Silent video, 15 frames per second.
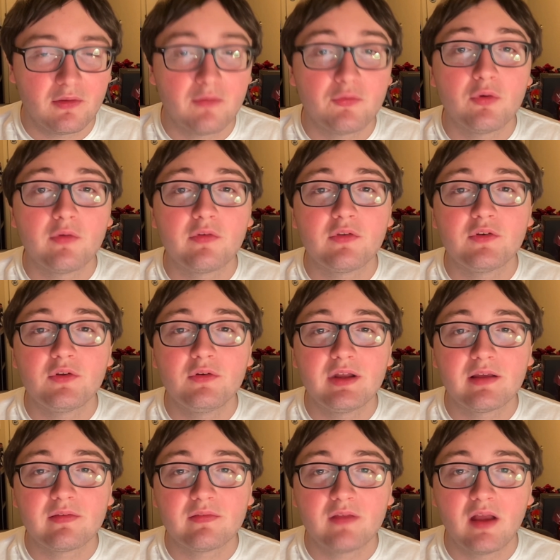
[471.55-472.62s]
Of course, until
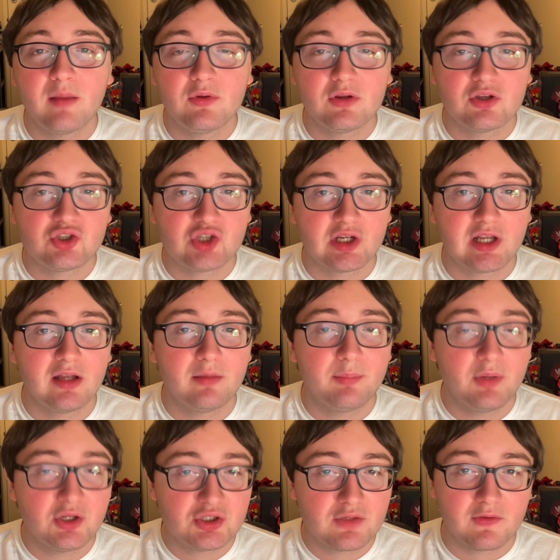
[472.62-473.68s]
next time, you can check out a
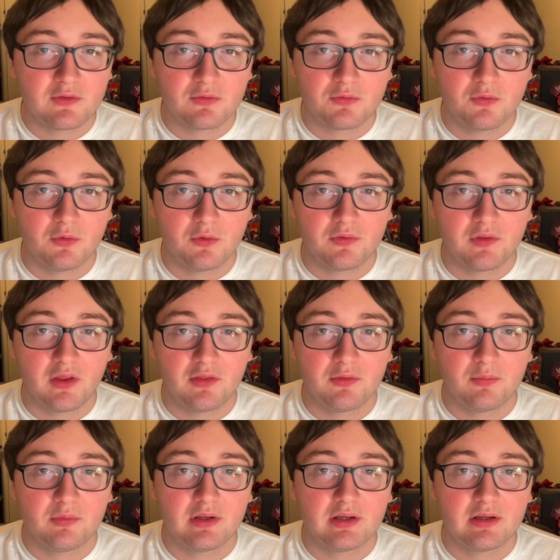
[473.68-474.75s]
bunch of other tokusatsu
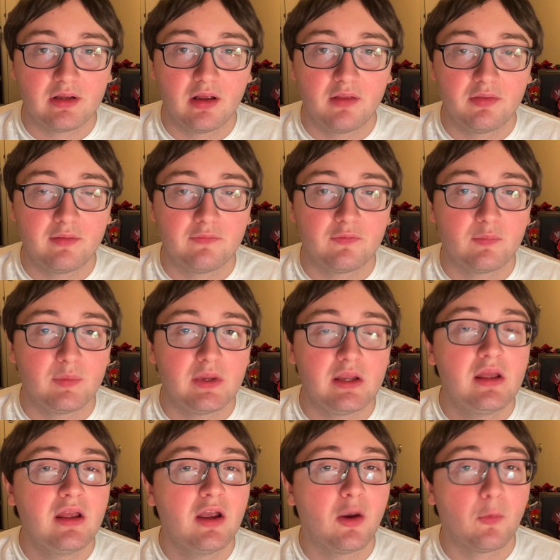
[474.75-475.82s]
related content from
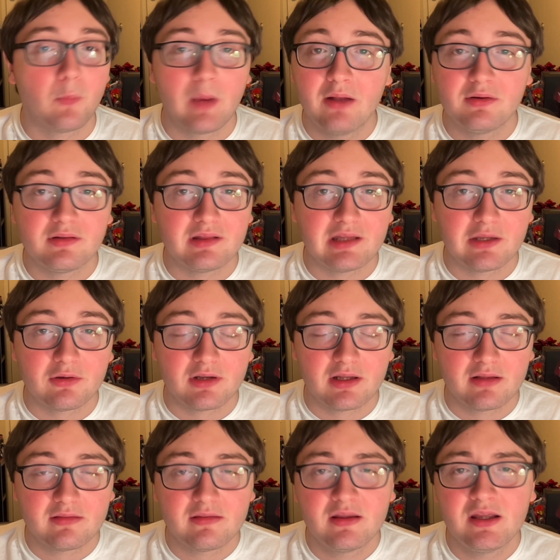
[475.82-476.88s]
me around the
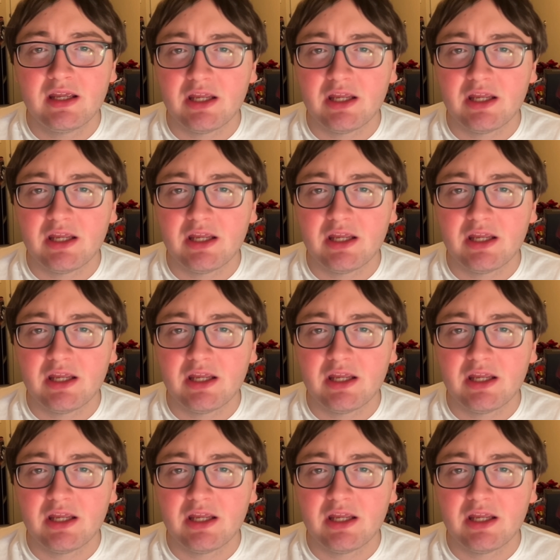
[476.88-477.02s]
internet,